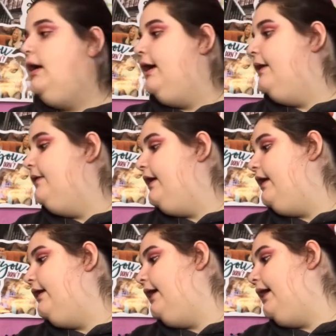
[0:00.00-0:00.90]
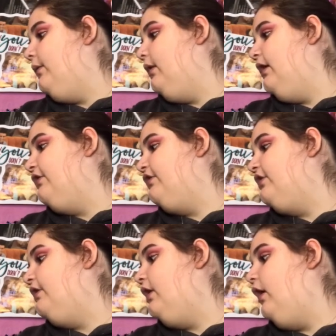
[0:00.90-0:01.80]
And then I watched
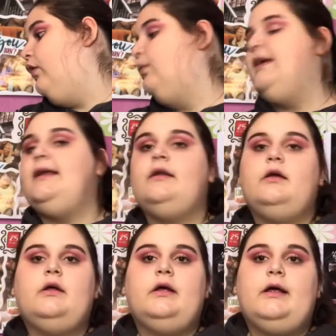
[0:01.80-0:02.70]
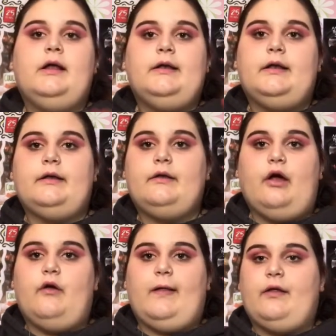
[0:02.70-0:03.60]
Halloween,
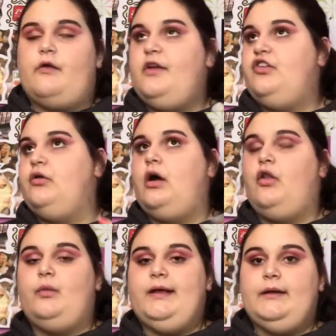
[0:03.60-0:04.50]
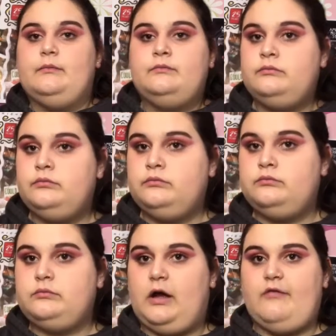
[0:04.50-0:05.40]
the like original Halloween.
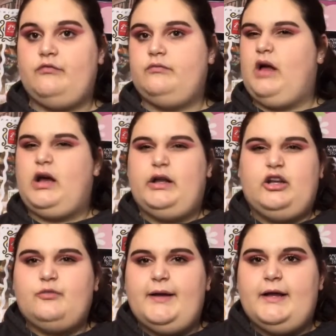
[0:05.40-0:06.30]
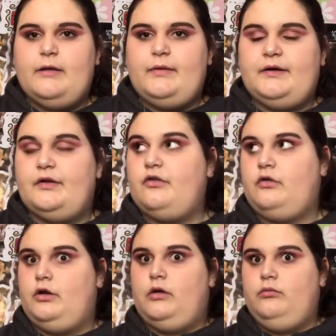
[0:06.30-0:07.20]
I'm not gonna explain it because it's,
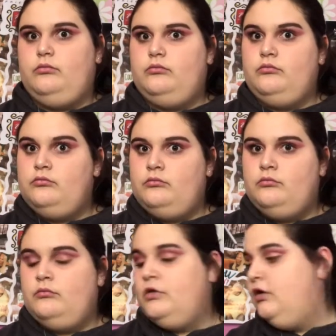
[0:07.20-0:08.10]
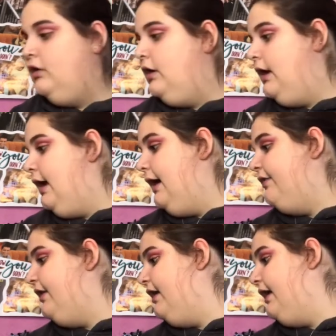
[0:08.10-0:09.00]
you know. And
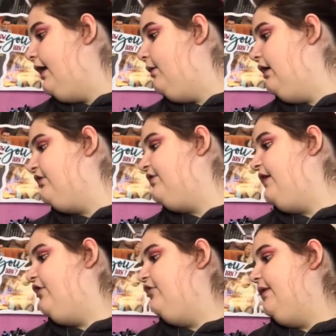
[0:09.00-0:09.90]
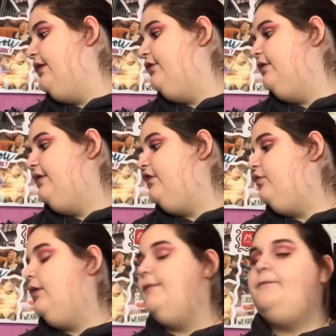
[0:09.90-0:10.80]
then I watched Fender Bender. This
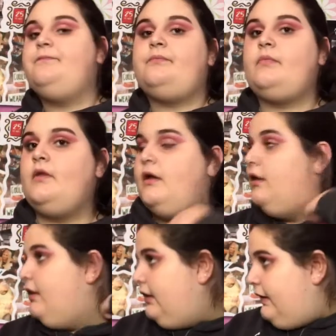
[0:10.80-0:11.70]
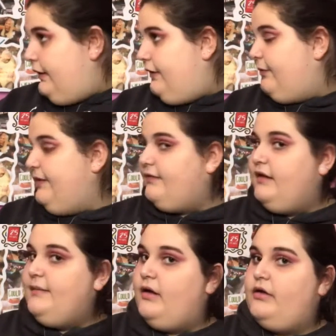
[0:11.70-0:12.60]
one is basically
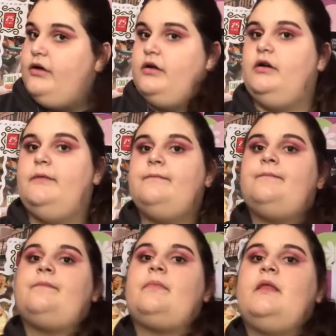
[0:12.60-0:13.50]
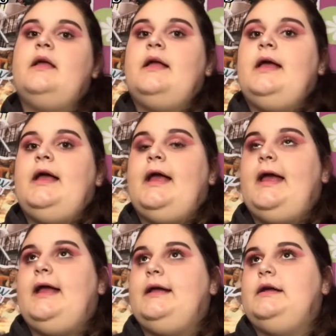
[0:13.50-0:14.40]
about a girl,
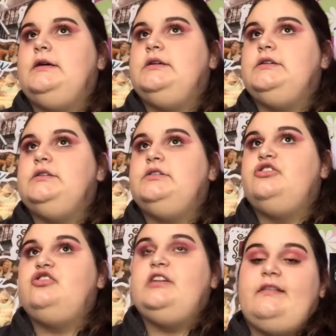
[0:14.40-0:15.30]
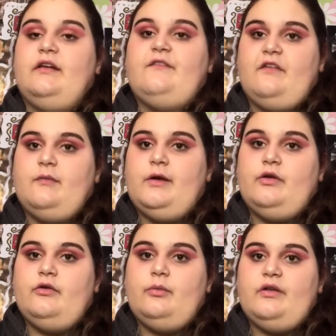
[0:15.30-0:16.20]
and she in a fender
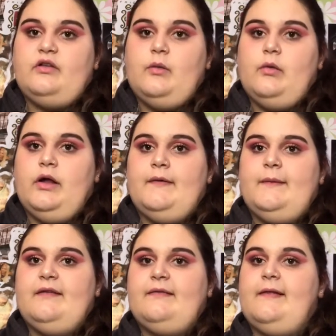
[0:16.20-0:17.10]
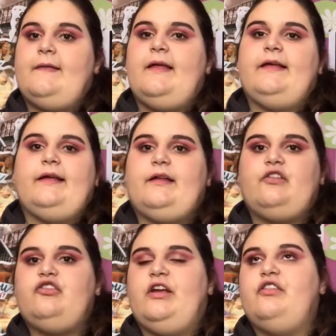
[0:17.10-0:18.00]
bender with someone, and basically like they
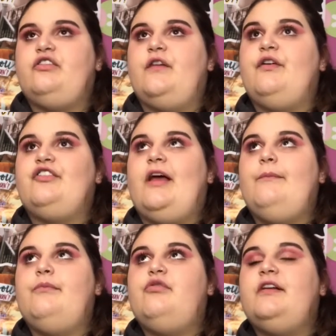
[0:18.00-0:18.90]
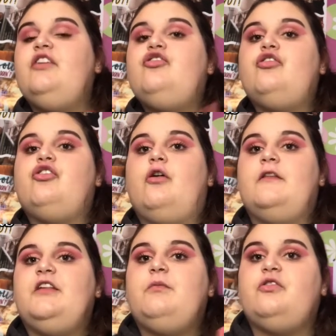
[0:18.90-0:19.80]
exchange stuff, which I'm pretty sure you're
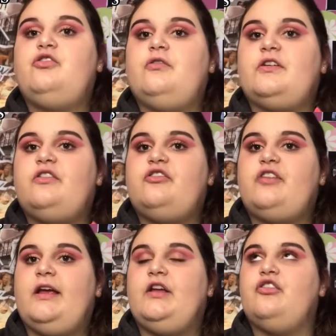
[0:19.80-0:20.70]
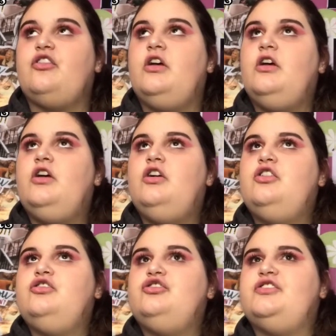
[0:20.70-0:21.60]
only supposed to exchange
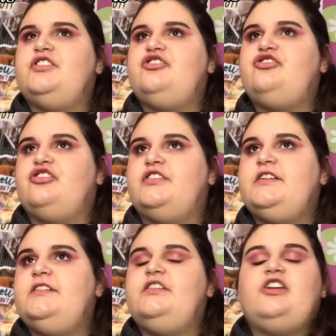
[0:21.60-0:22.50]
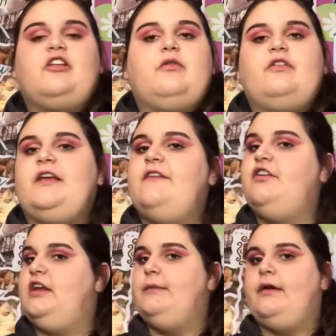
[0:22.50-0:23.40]
your insurance. You're not supposed to give
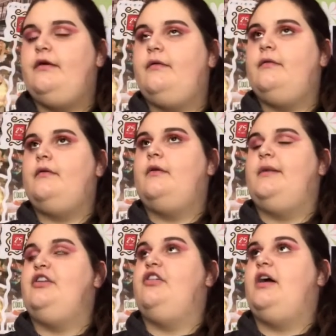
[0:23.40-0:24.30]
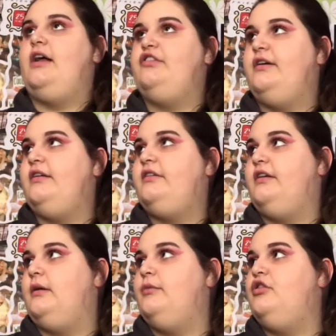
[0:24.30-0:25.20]
your email, your address and
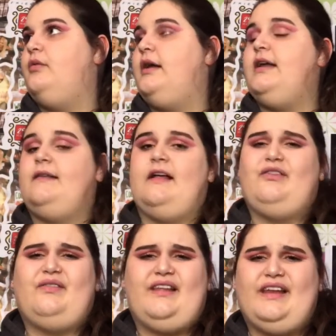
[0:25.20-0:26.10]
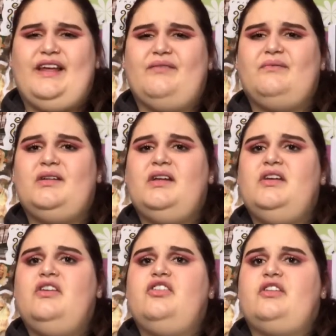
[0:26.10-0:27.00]
number away, and that's what they did.
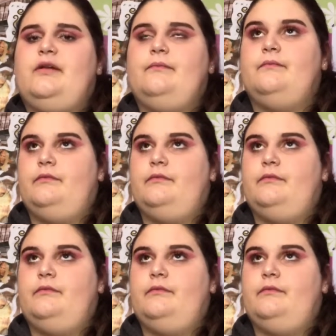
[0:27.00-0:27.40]
So then